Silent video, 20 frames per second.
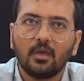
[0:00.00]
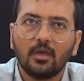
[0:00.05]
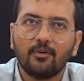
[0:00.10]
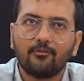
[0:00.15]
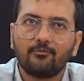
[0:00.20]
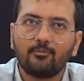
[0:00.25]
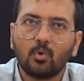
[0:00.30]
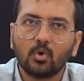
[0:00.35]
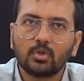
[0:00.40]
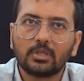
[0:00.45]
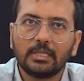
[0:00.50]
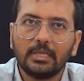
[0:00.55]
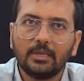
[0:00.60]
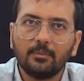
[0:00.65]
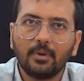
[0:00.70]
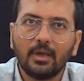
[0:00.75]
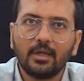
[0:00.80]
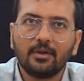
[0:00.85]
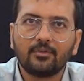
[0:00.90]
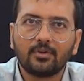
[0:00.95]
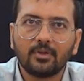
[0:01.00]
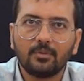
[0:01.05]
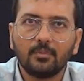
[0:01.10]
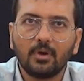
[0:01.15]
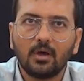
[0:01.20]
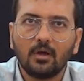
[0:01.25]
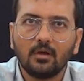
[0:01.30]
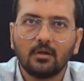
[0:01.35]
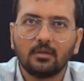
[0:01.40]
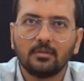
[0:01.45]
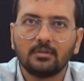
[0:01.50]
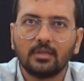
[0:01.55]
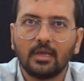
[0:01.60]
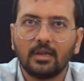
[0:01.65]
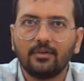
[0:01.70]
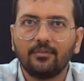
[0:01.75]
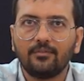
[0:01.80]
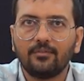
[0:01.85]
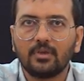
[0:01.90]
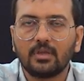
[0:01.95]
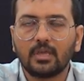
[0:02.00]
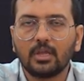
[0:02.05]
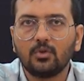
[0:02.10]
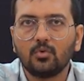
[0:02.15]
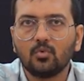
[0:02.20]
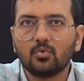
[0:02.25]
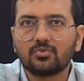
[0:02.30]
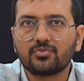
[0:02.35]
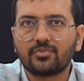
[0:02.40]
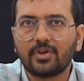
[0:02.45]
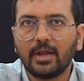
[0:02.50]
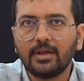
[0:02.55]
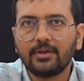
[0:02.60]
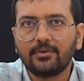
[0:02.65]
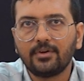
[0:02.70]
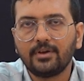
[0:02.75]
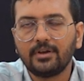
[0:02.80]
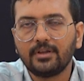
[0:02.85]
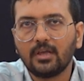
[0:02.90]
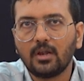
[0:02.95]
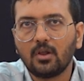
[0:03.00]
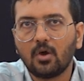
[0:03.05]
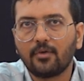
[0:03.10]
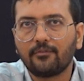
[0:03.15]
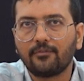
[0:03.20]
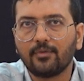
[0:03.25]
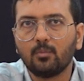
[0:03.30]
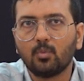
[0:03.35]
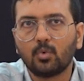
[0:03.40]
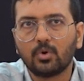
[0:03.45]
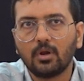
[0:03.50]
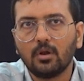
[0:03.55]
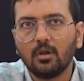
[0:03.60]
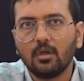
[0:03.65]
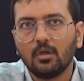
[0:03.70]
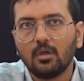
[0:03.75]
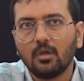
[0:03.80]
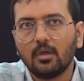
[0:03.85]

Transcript: If both Lima and Rima, then we can use right radial or femoral.